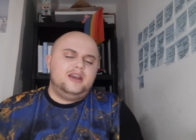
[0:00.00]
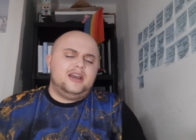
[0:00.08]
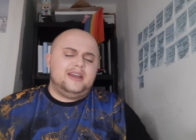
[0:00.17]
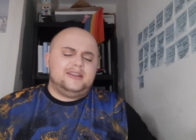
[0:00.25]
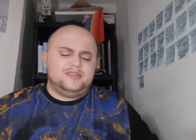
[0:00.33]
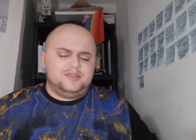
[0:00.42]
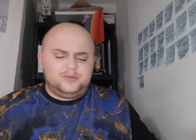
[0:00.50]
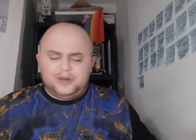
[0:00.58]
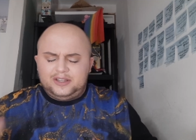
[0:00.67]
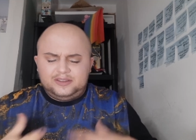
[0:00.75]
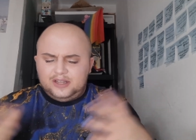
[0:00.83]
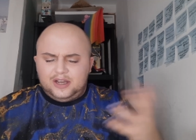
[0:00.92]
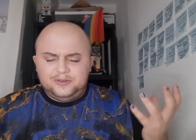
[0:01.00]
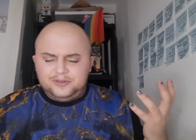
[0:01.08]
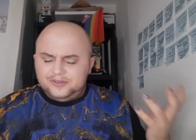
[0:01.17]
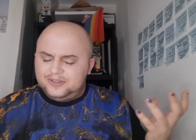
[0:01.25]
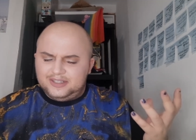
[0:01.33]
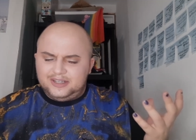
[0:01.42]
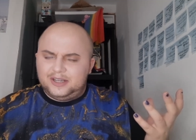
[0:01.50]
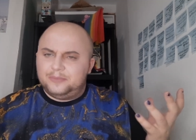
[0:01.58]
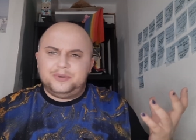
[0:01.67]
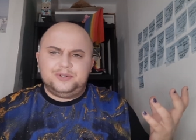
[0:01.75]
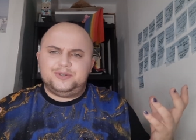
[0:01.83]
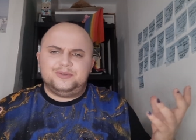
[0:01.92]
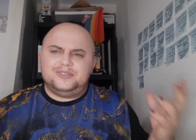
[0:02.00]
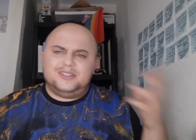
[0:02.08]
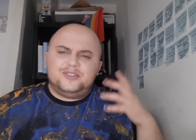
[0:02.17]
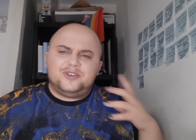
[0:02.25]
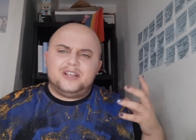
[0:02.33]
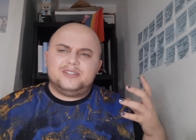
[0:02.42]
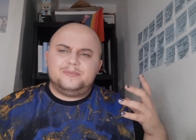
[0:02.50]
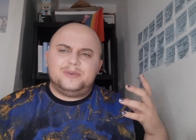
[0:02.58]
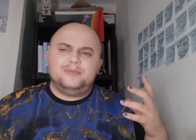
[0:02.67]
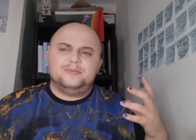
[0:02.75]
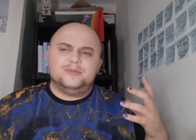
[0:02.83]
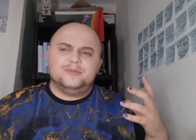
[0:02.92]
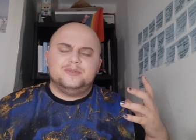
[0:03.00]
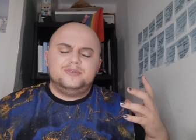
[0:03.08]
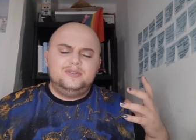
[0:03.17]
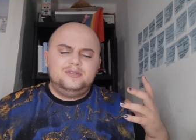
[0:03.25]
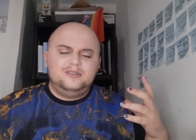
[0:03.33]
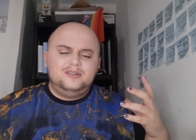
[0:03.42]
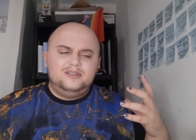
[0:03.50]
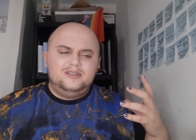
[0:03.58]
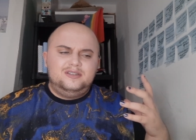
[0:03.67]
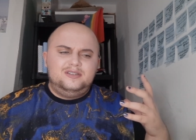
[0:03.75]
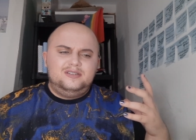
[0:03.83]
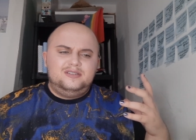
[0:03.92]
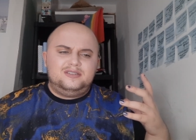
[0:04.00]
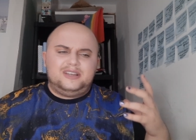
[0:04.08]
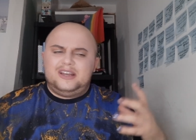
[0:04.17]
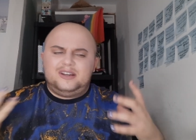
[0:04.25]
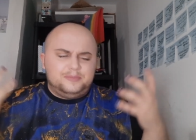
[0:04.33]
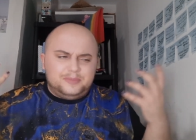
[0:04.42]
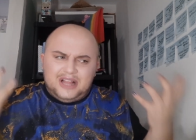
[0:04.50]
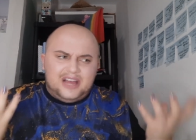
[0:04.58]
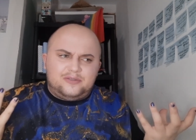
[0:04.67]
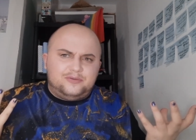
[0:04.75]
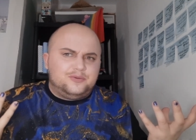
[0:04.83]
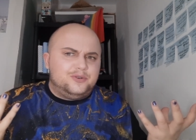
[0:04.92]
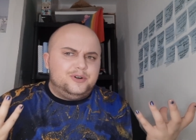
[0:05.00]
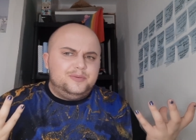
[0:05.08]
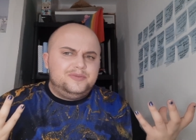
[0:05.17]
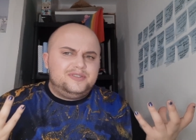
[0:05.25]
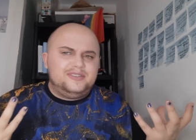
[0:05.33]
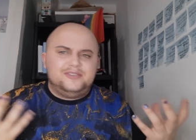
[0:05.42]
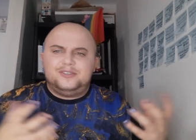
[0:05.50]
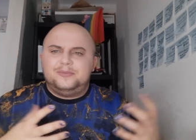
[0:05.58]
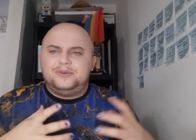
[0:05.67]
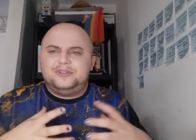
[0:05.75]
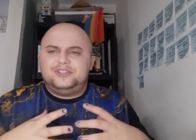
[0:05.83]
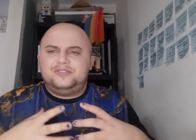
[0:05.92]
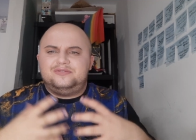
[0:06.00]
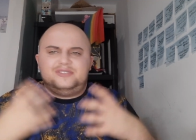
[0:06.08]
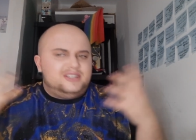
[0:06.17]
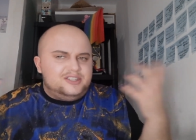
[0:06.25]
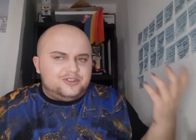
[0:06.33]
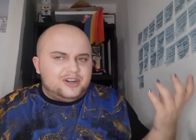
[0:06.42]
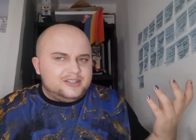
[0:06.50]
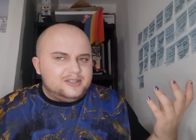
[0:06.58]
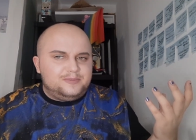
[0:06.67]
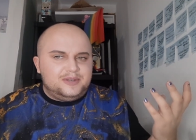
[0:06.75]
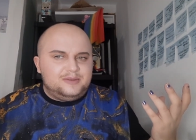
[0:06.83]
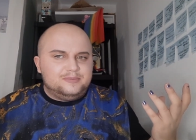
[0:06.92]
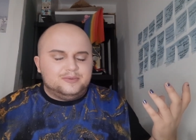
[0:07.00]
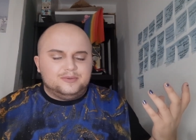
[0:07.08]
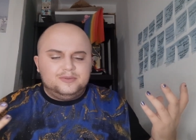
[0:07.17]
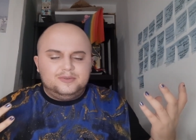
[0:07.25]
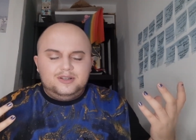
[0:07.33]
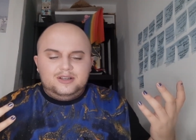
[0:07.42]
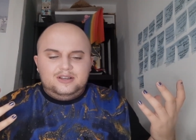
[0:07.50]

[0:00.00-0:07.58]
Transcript: And right now there's, like, a bunch of detrans people getting platforms. There's a bunch of detrans people